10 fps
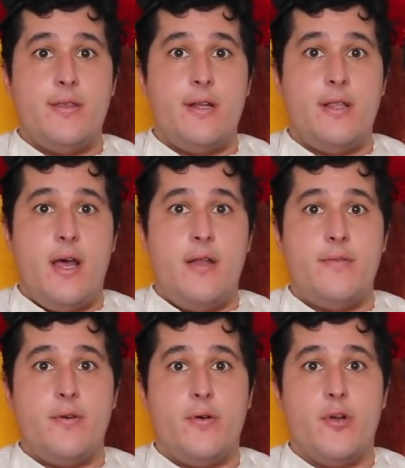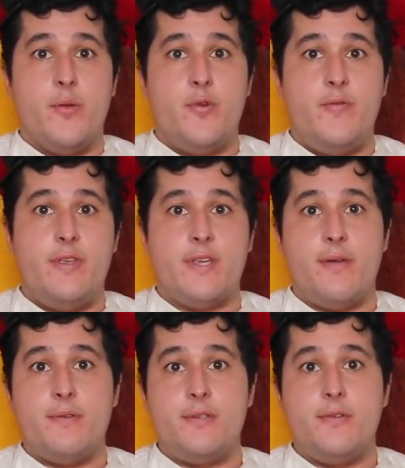than a lot of the horror movies
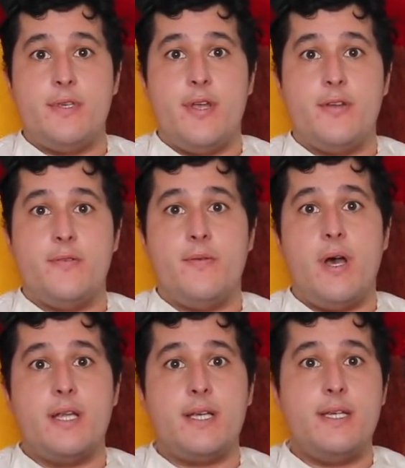I was too scared to watch.